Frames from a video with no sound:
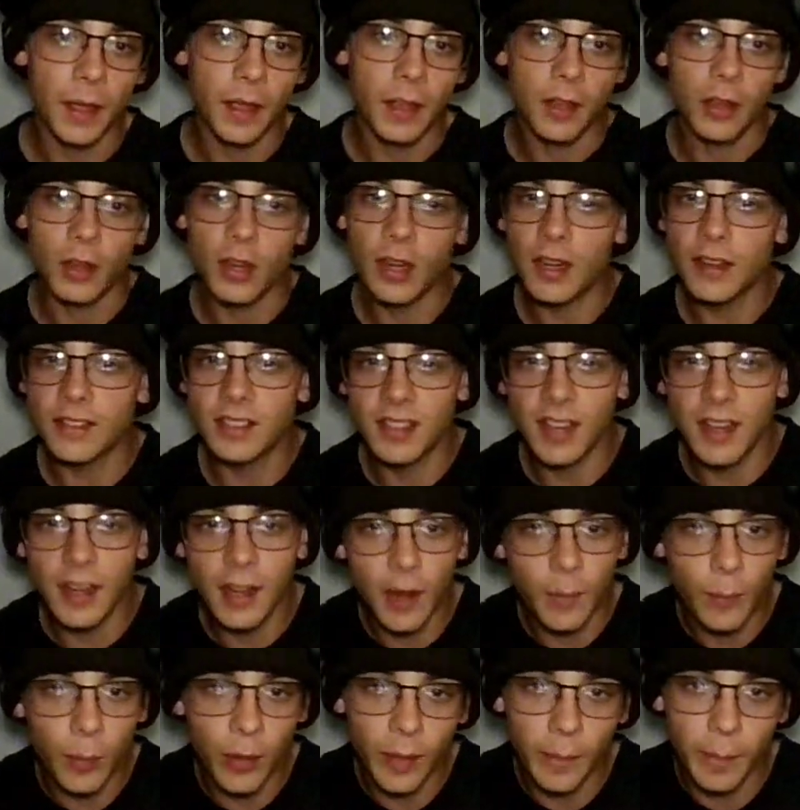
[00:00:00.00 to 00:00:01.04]
You need to set it
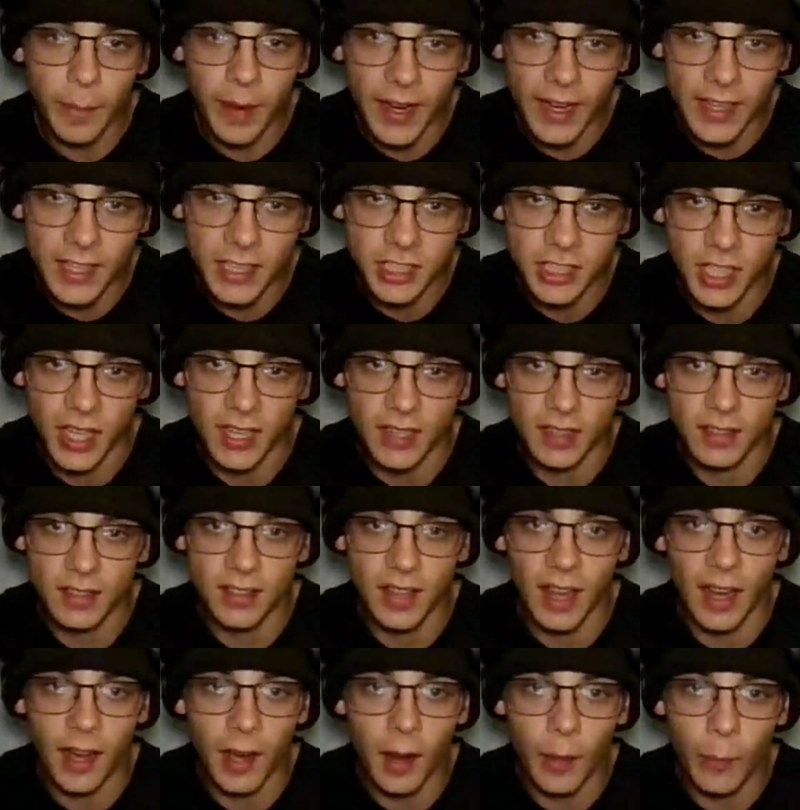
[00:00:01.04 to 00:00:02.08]
up with a body shot.
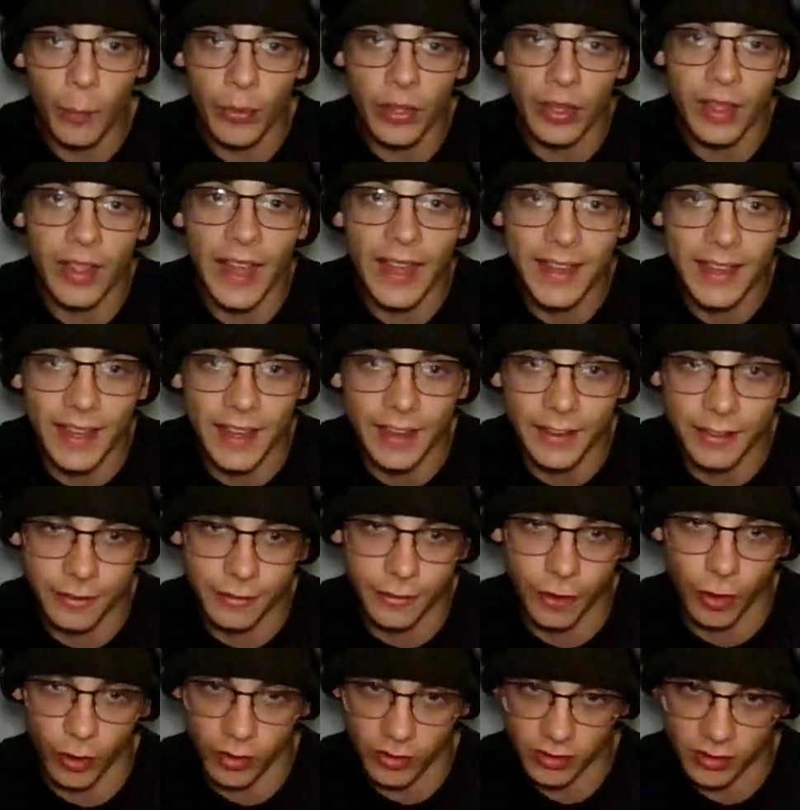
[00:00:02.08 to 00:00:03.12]
Set it up with leg kicks
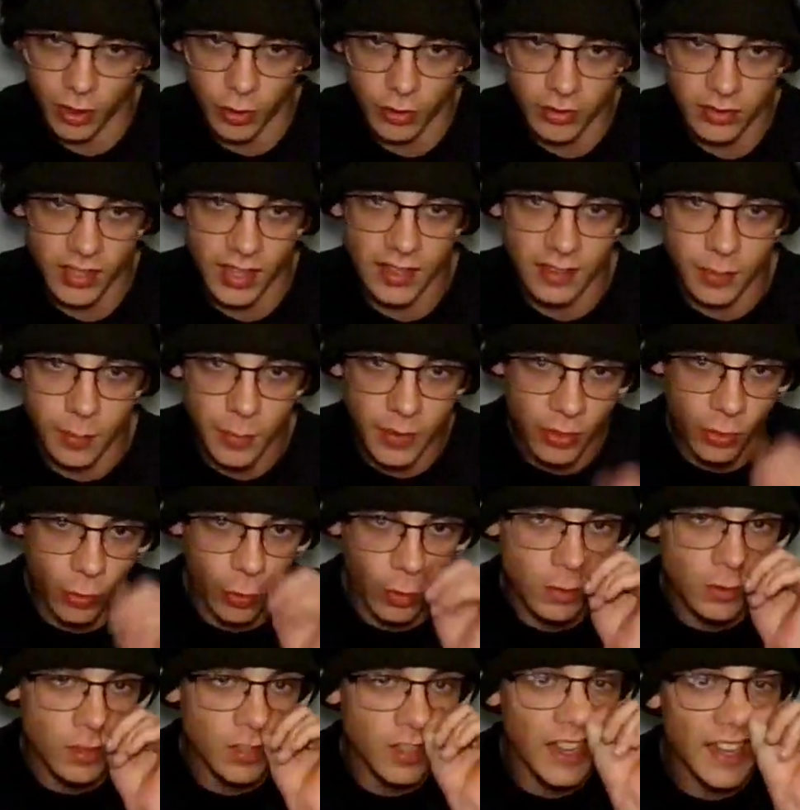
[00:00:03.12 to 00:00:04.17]
first. Costa hasn't been
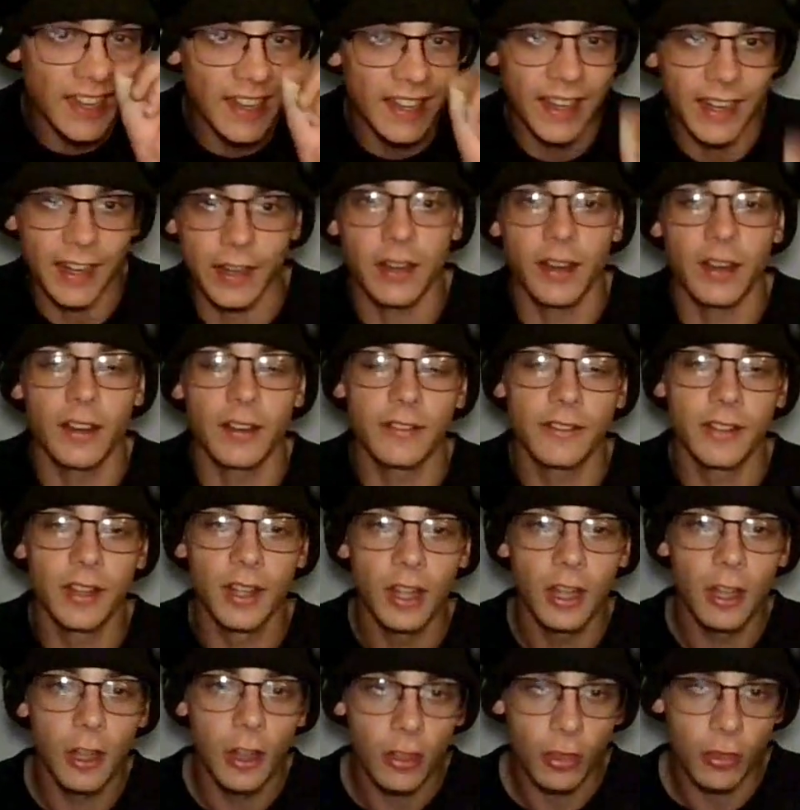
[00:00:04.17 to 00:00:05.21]
throwing the leg kick enough.
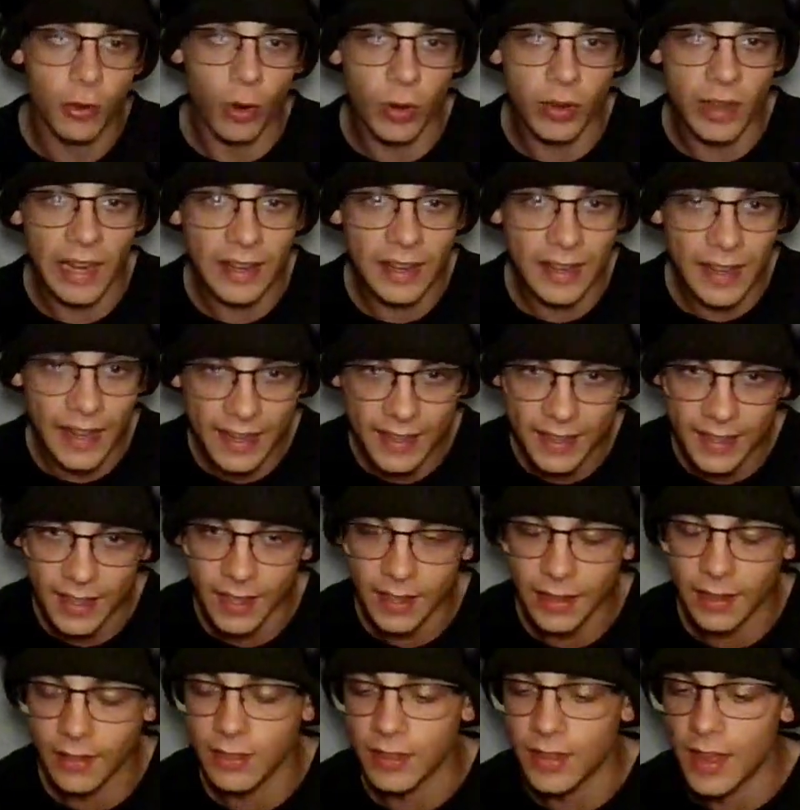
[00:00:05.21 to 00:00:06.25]
Throw that leg kick
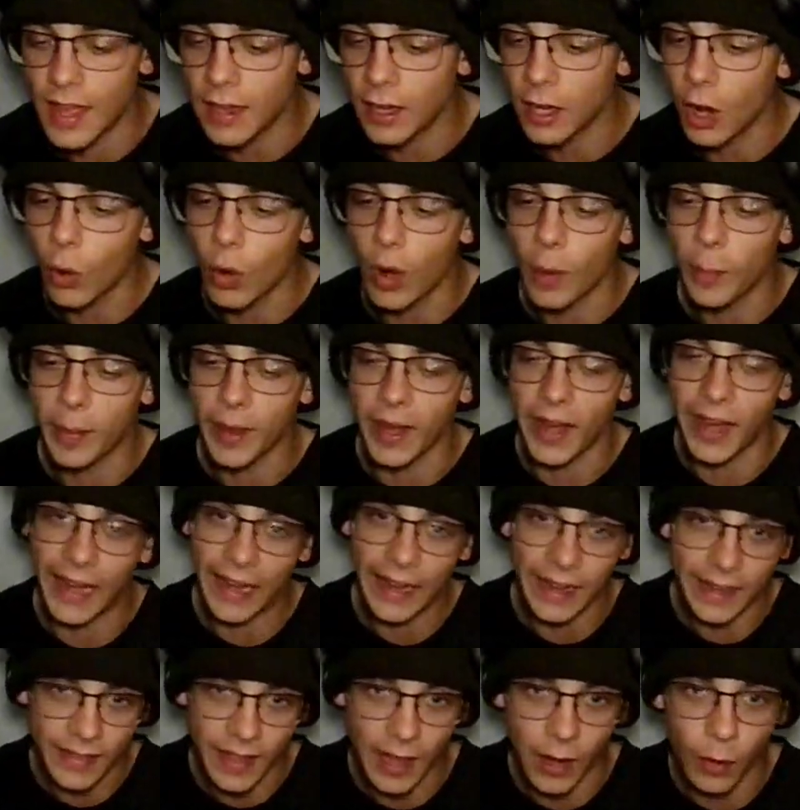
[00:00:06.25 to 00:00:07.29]
and then go up
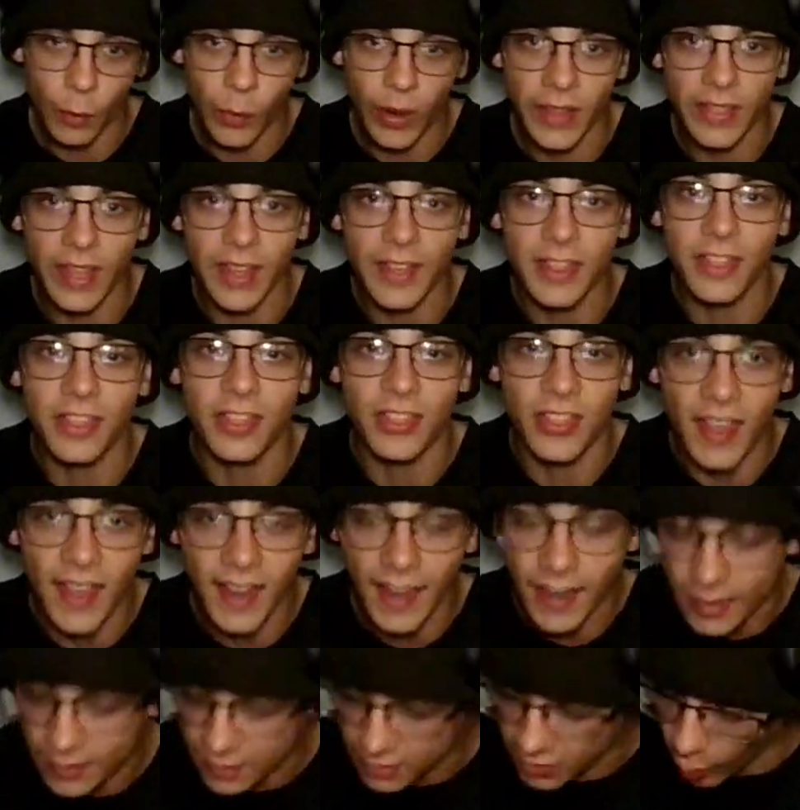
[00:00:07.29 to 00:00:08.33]
high. That way they think
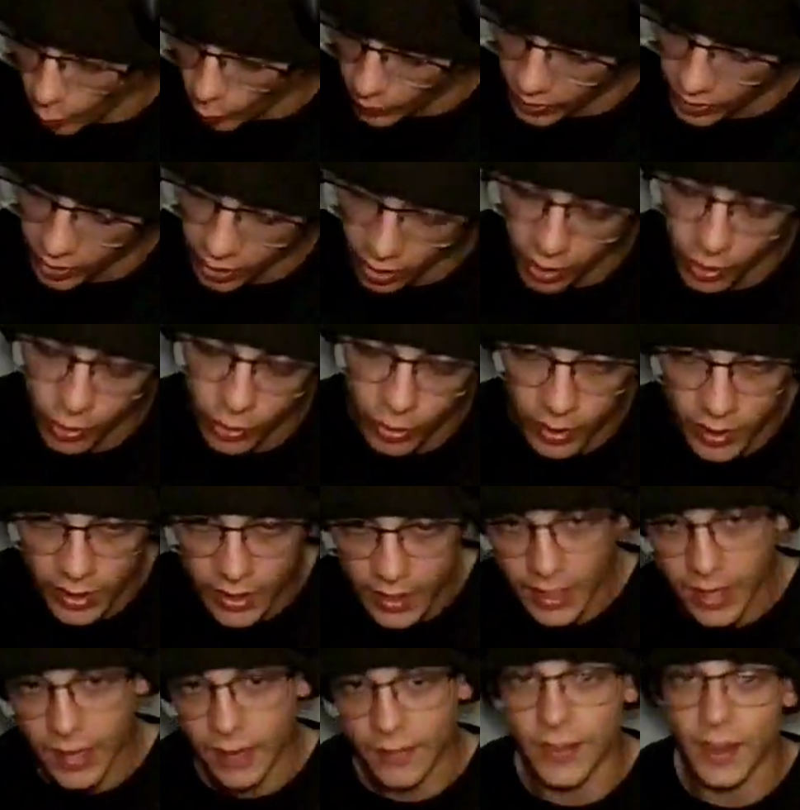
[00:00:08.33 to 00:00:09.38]
it's going low
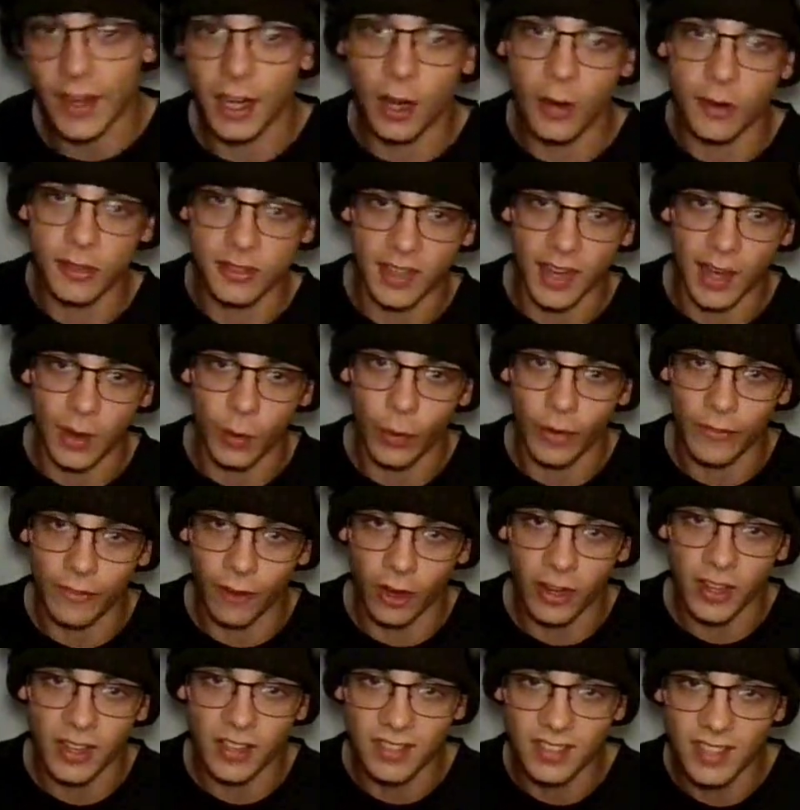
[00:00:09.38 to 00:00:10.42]
and then it goes high. We've
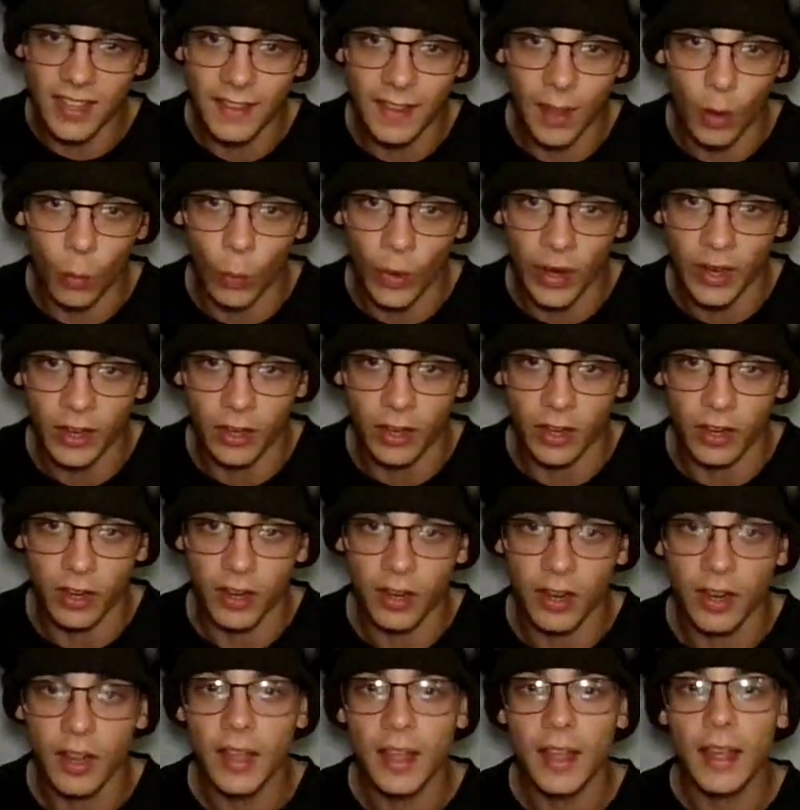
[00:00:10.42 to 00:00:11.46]
already seen that Whitaker,
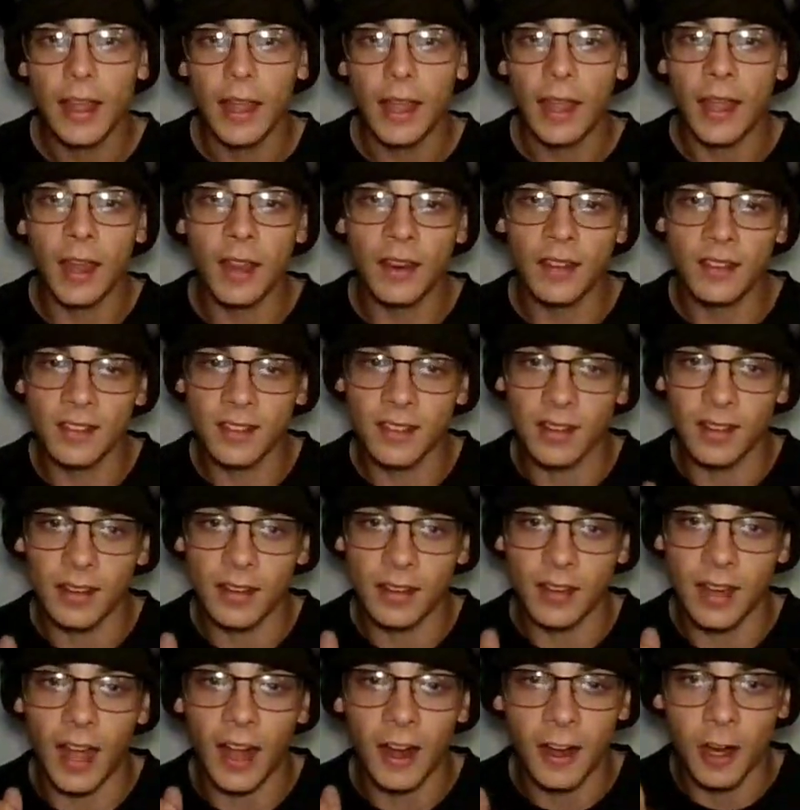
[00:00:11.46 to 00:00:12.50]
he's
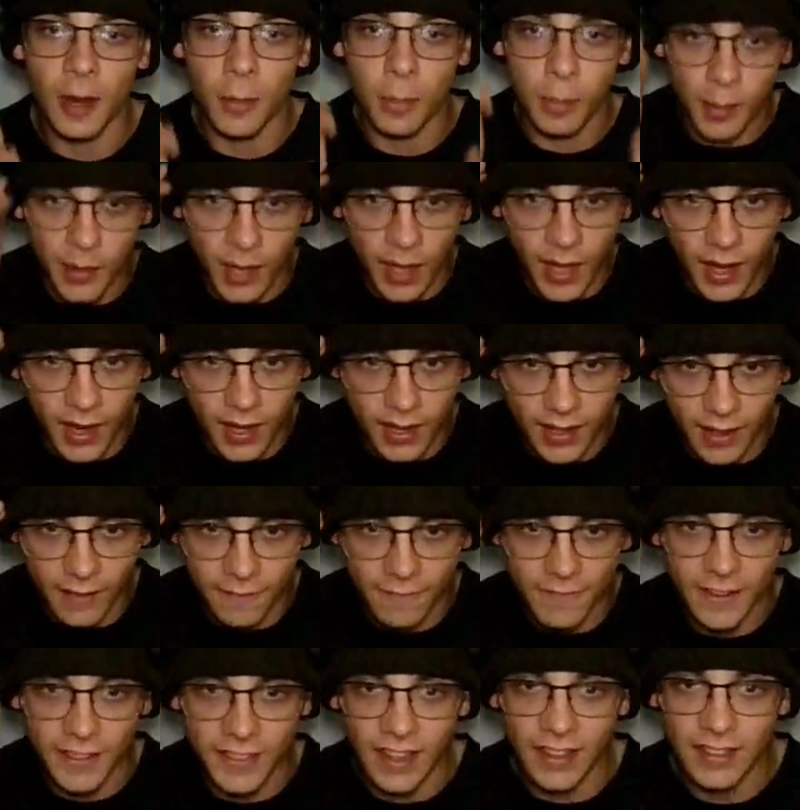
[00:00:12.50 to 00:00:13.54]
not going to block if
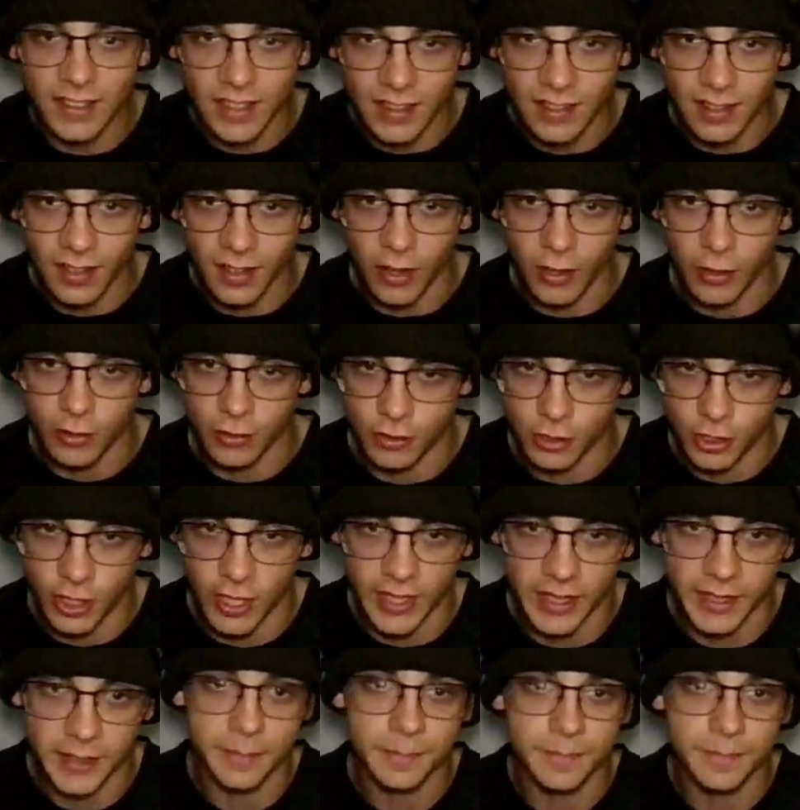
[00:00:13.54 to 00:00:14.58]
he thinks it's another strike.